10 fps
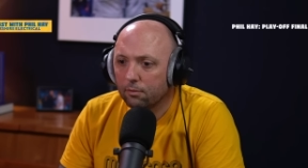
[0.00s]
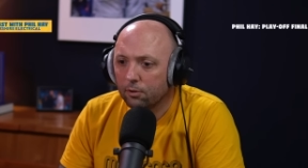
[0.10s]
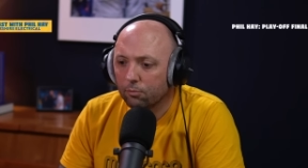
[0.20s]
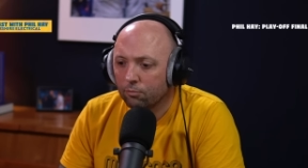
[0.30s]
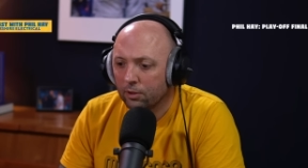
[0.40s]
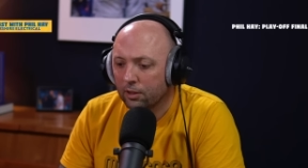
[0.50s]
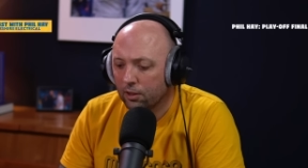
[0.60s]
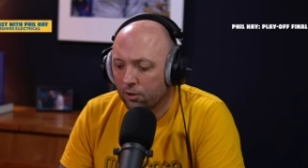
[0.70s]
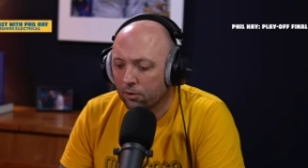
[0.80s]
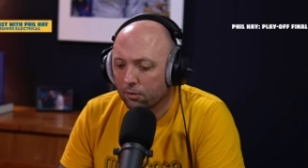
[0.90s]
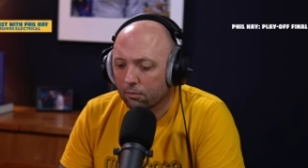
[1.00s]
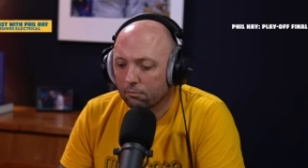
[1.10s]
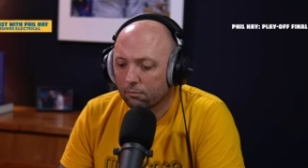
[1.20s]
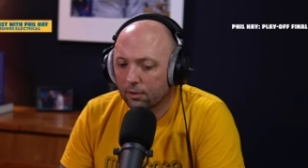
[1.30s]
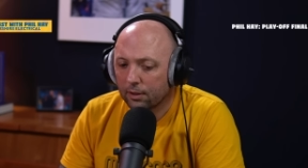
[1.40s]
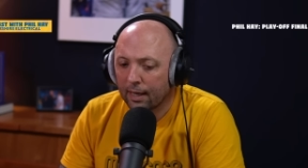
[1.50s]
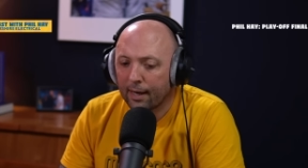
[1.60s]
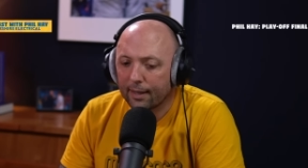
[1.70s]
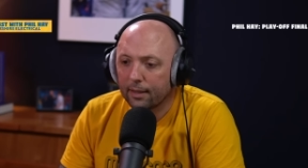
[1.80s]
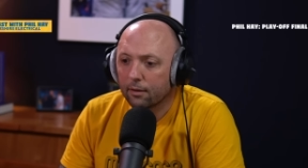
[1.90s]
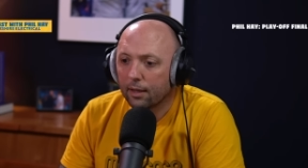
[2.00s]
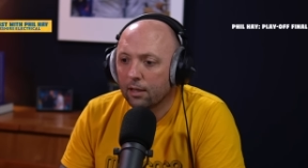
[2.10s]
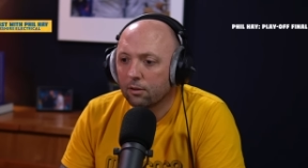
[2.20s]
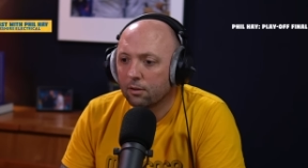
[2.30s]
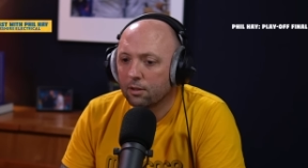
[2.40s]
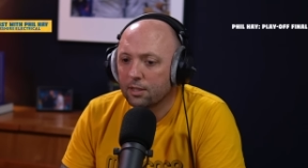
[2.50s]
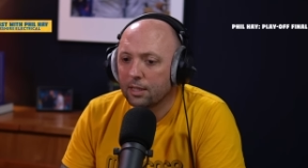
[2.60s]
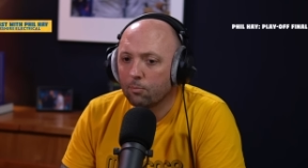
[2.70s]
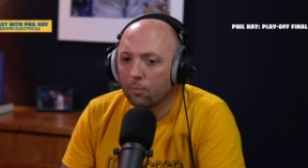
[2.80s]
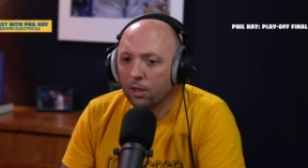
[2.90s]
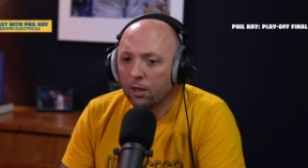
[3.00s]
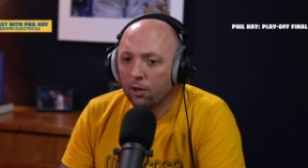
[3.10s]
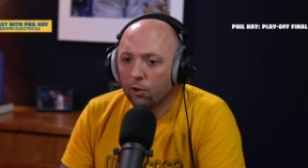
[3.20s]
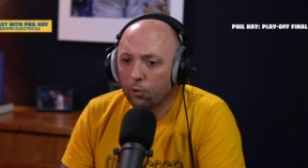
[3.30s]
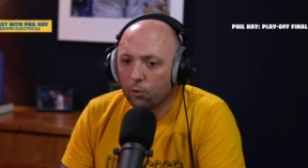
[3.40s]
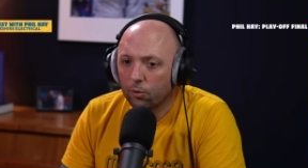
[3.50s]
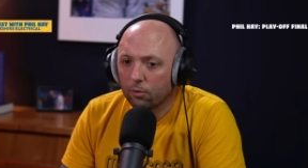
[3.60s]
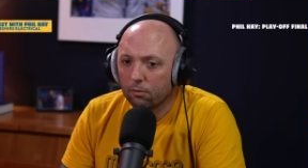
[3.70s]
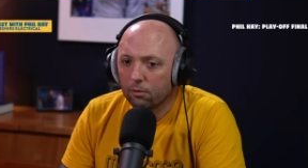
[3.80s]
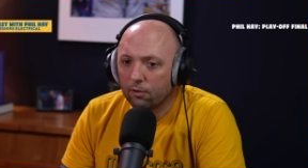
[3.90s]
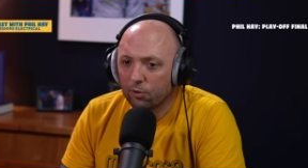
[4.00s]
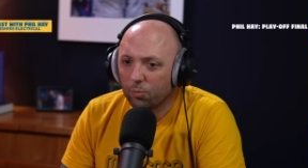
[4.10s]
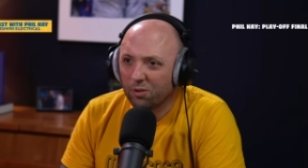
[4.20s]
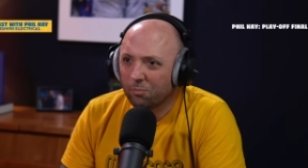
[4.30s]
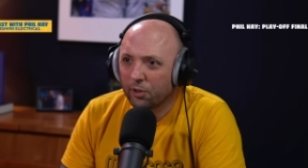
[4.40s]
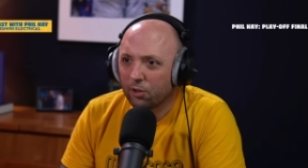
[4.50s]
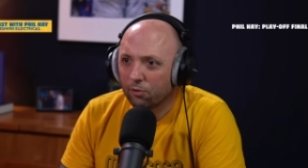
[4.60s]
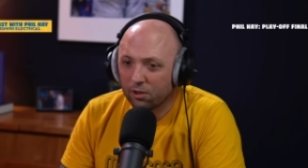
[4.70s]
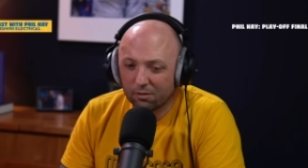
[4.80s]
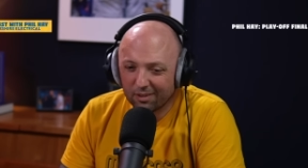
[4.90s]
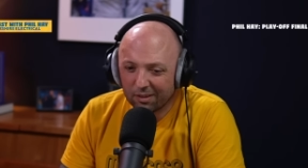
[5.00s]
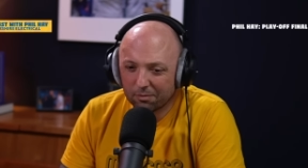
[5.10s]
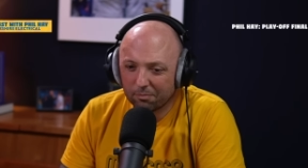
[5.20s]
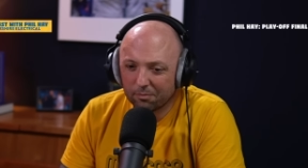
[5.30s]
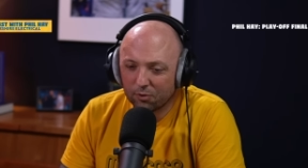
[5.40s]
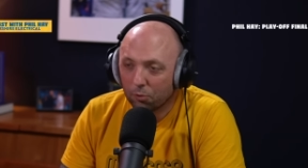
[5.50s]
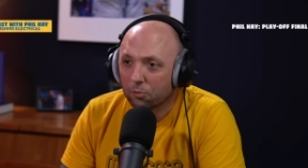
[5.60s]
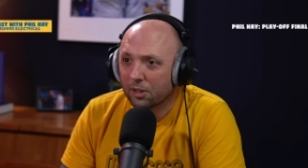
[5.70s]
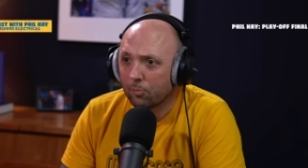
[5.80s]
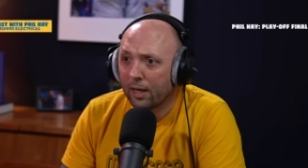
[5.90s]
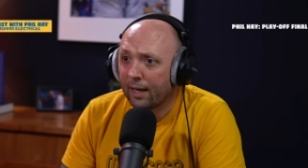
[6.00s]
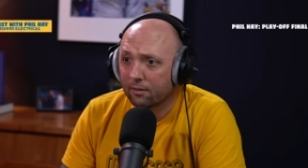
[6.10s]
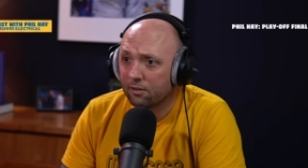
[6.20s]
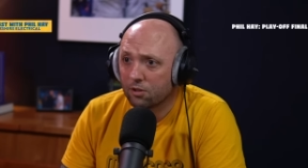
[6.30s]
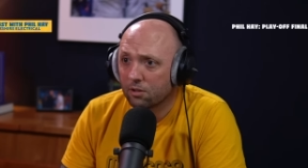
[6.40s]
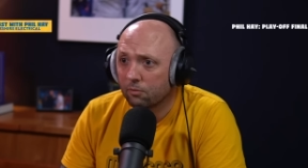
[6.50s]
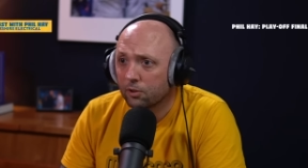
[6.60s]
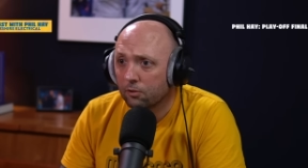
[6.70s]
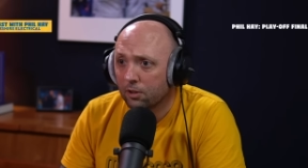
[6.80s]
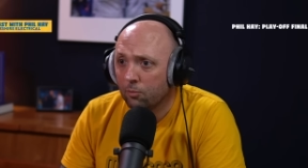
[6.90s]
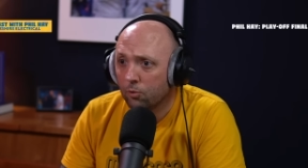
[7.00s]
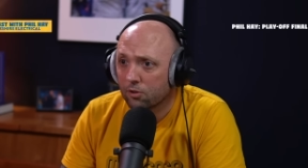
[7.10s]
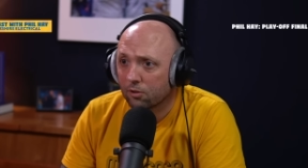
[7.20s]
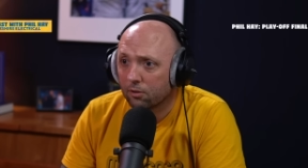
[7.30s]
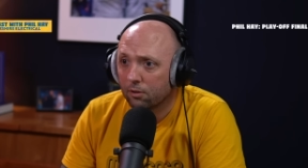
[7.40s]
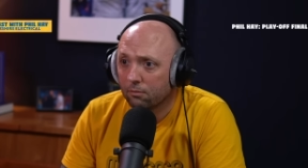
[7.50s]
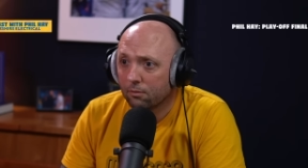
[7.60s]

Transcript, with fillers: you know, really young guy in the team who, if you're putting money on, you'd you'd totally back to just have a good game on Sunday.